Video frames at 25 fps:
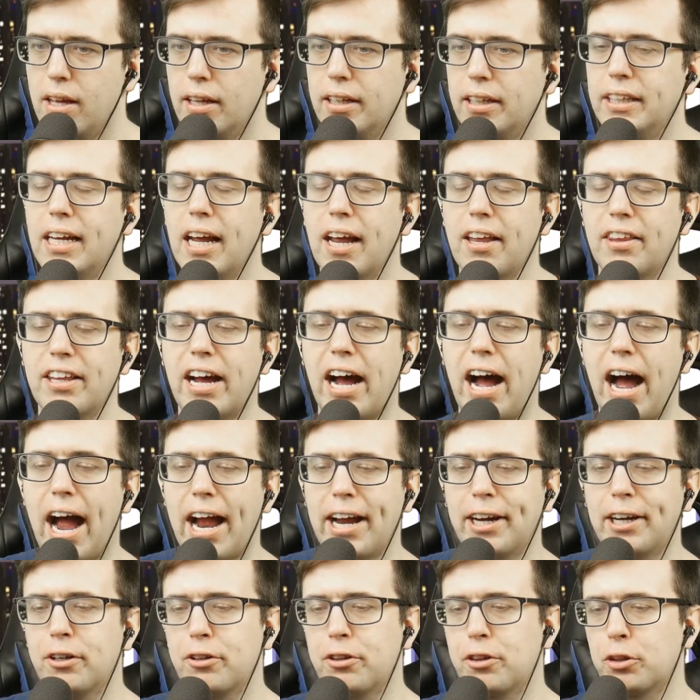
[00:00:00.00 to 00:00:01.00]
yeah, the
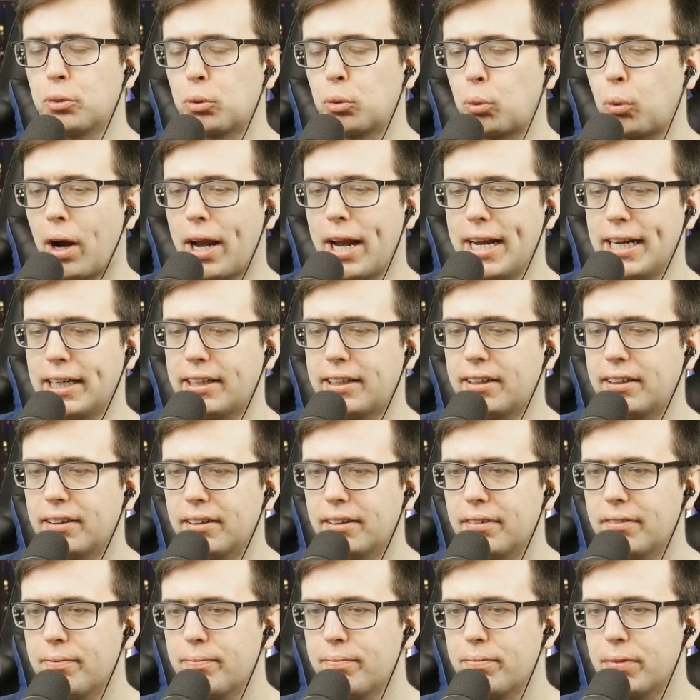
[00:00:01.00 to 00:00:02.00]
higher the rank
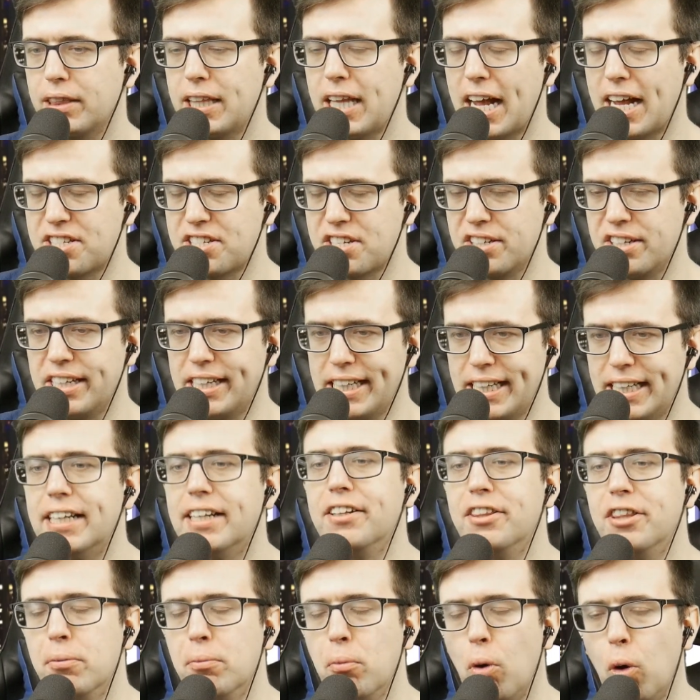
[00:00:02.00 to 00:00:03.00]
that's
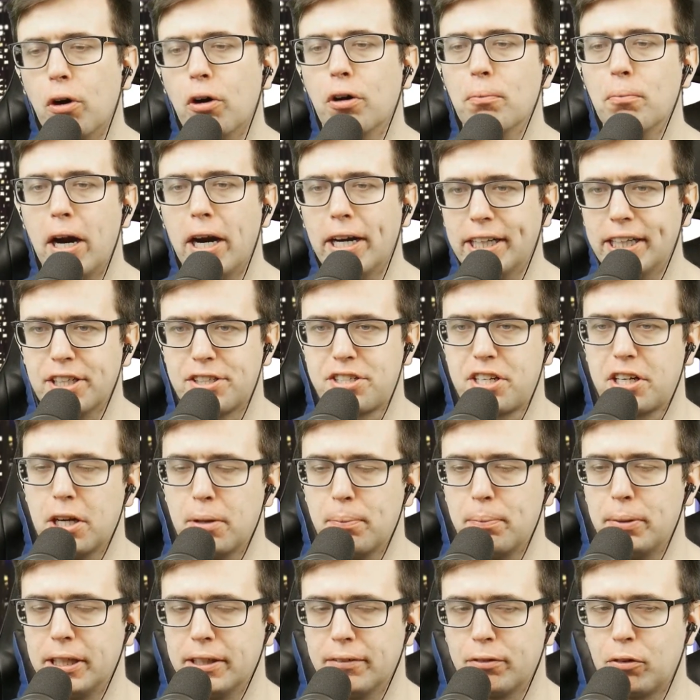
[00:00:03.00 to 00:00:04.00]
needed, the more money it's going to
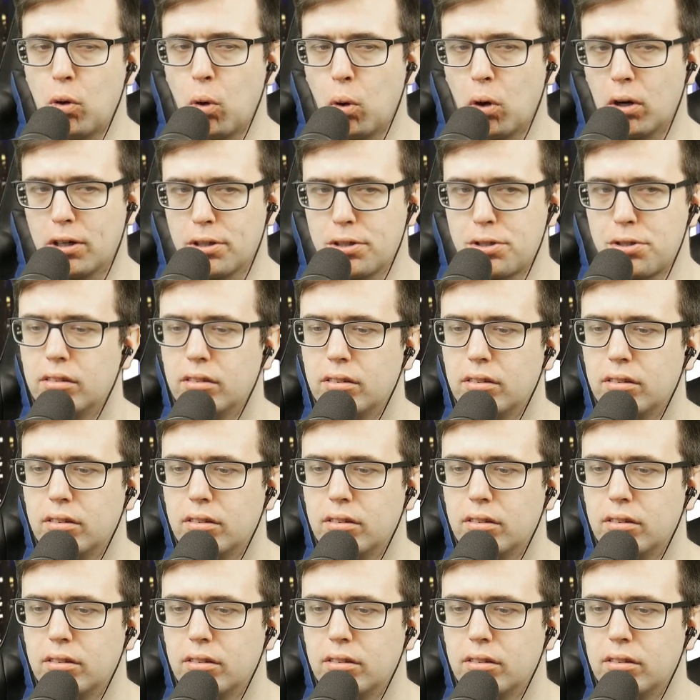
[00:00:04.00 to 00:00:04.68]
be, of course.